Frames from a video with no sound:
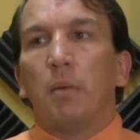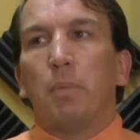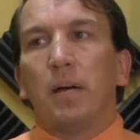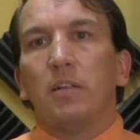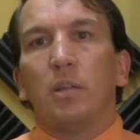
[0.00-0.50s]

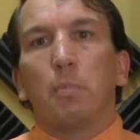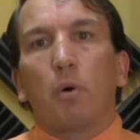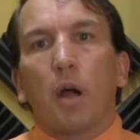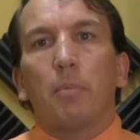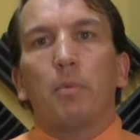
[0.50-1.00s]
but the
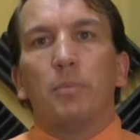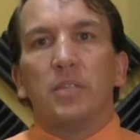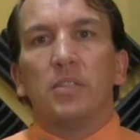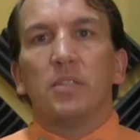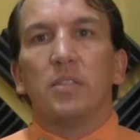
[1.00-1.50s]
problem
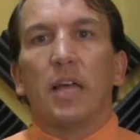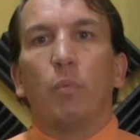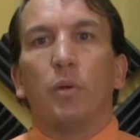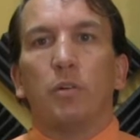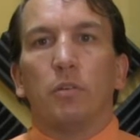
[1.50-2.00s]
is that
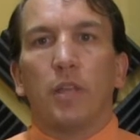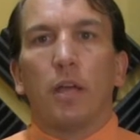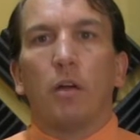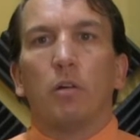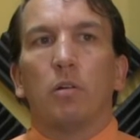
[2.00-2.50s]
when you're
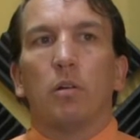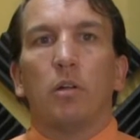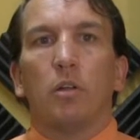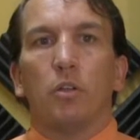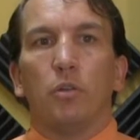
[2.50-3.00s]
there,
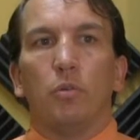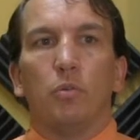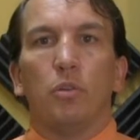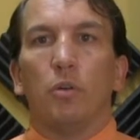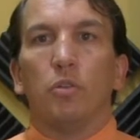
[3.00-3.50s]

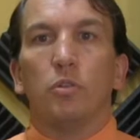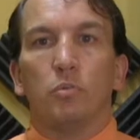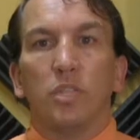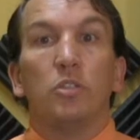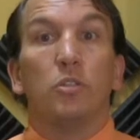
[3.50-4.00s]
you
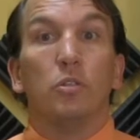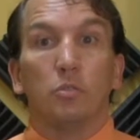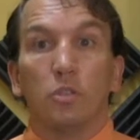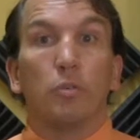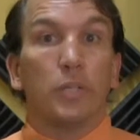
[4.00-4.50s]
tend to
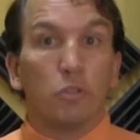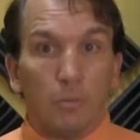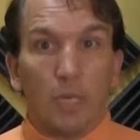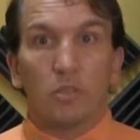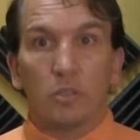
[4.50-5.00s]
drink too
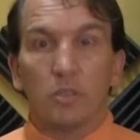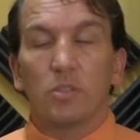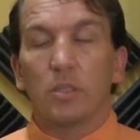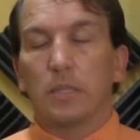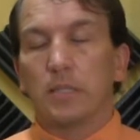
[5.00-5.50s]
much.
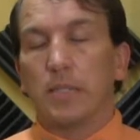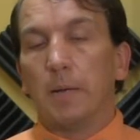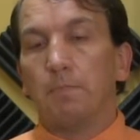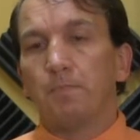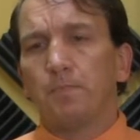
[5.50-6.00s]
Let's
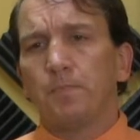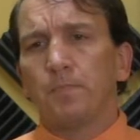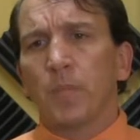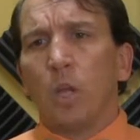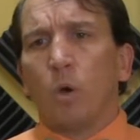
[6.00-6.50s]
say.
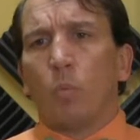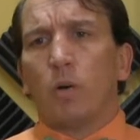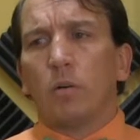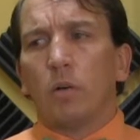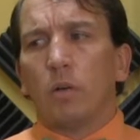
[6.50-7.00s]

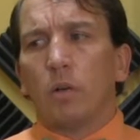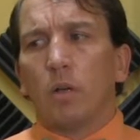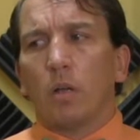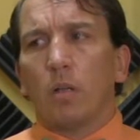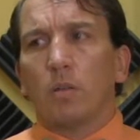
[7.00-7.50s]
Well,
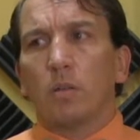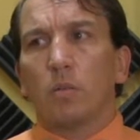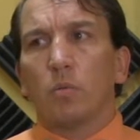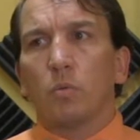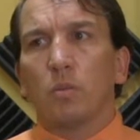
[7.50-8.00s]

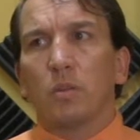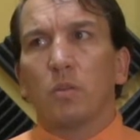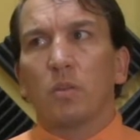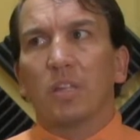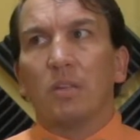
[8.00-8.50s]

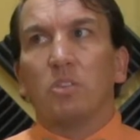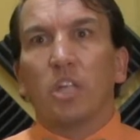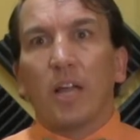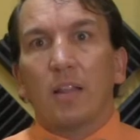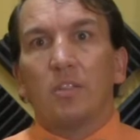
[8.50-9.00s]
the
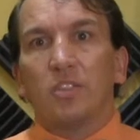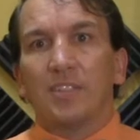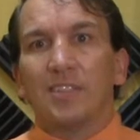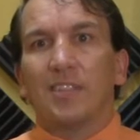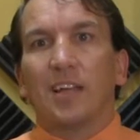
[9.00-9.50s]
challenge
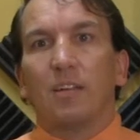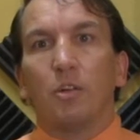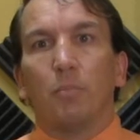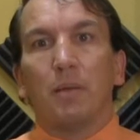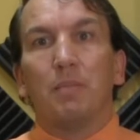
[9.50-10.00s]
is that
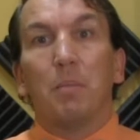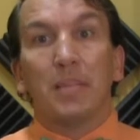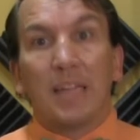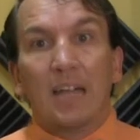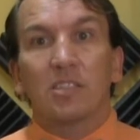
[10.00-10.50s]
maybe
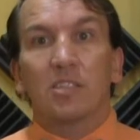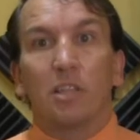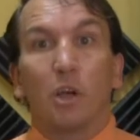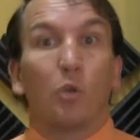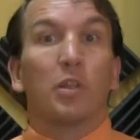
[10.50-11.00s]
that's
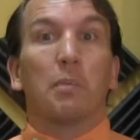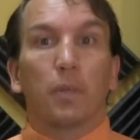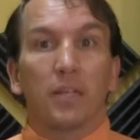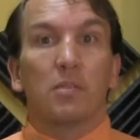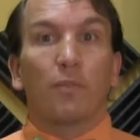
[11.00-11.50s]
the only
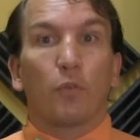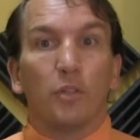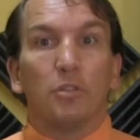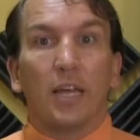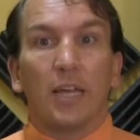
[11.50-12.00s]
place for
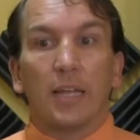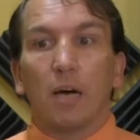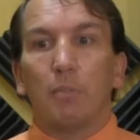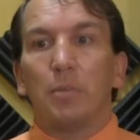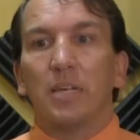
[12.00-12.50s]
you to hang
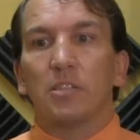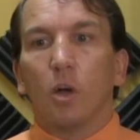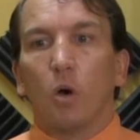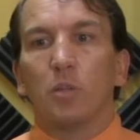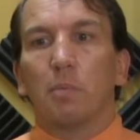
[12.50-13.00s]
out. Maybe that's the
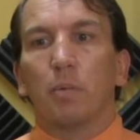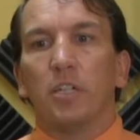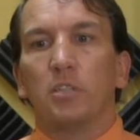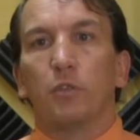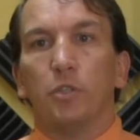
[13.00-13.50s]
only
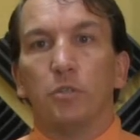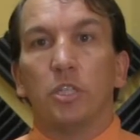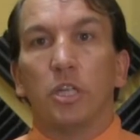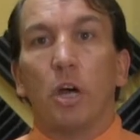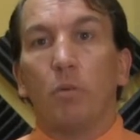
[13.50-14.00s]
place for you
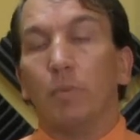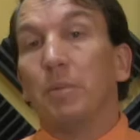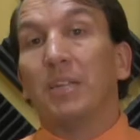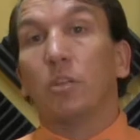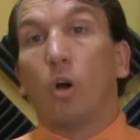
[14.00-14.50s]
to go.
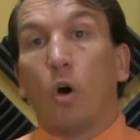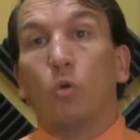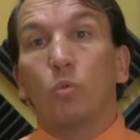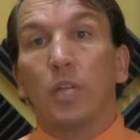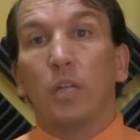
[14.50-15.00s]
Maybe that's the
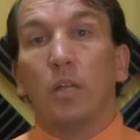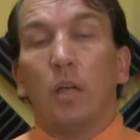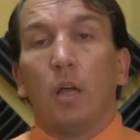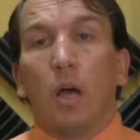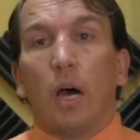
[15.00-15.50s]
only
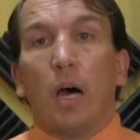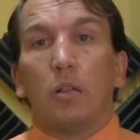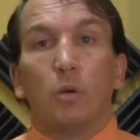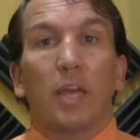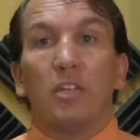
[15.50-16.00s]

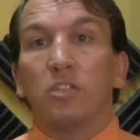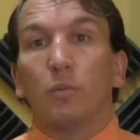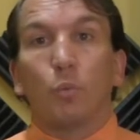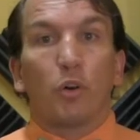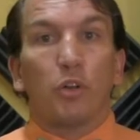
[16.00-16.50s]

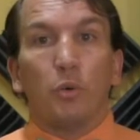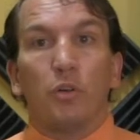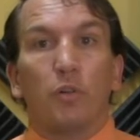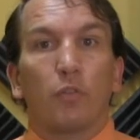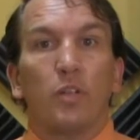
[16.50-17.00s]
location where you
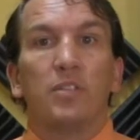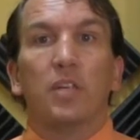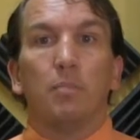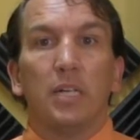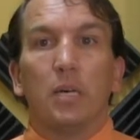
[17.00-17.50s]
and your friends
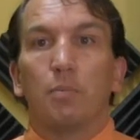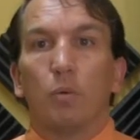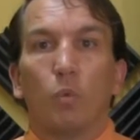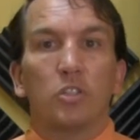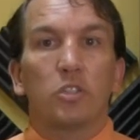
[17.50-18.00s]
can meet up
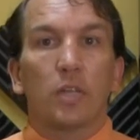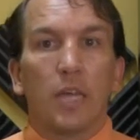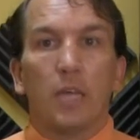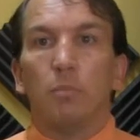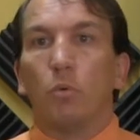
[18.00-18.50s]
and watch the
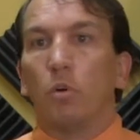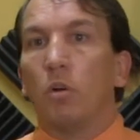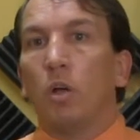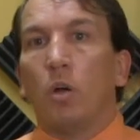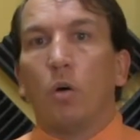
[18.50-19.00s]
game
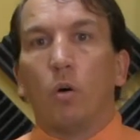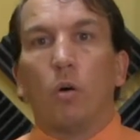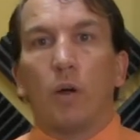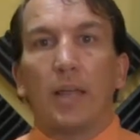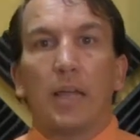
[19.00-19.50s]

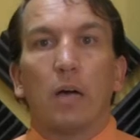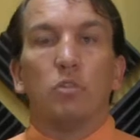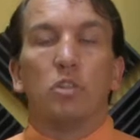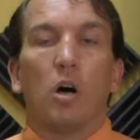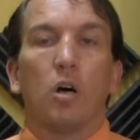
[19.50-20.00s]
or hang out
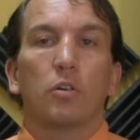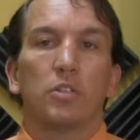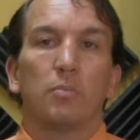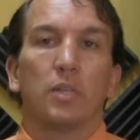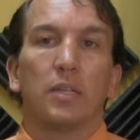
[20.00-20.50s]
and talk or
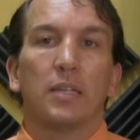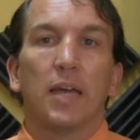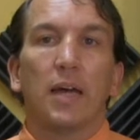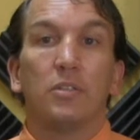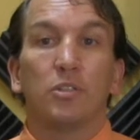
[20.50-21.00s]
something like
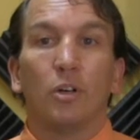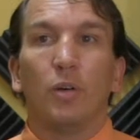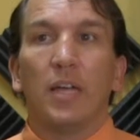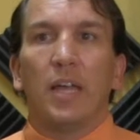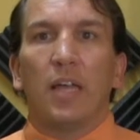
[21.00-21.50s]
that. And
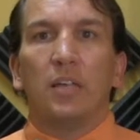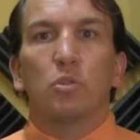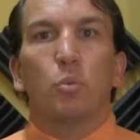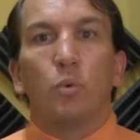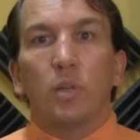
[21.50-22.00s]
so
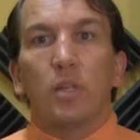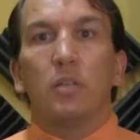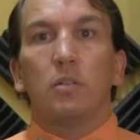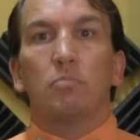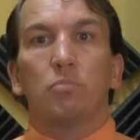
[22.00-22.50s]
it's
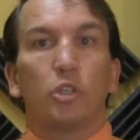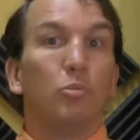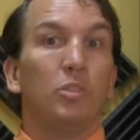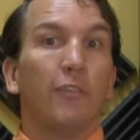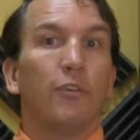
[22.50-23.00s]
really
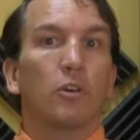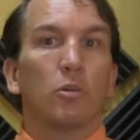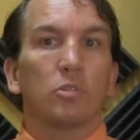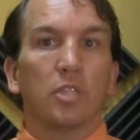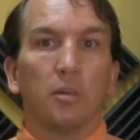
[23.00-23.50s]
too
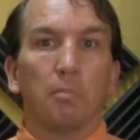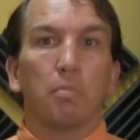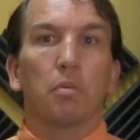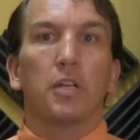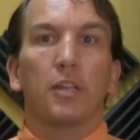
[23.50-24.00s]
difficult to
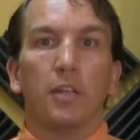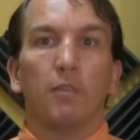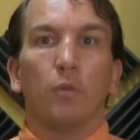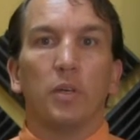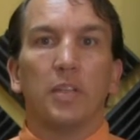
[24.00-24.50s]
completely
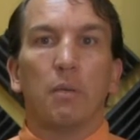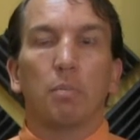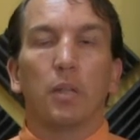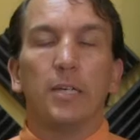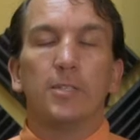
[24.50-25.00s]
avoid that
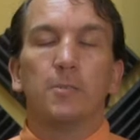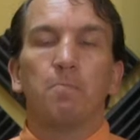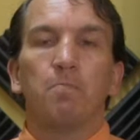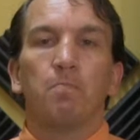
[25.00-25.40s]
place.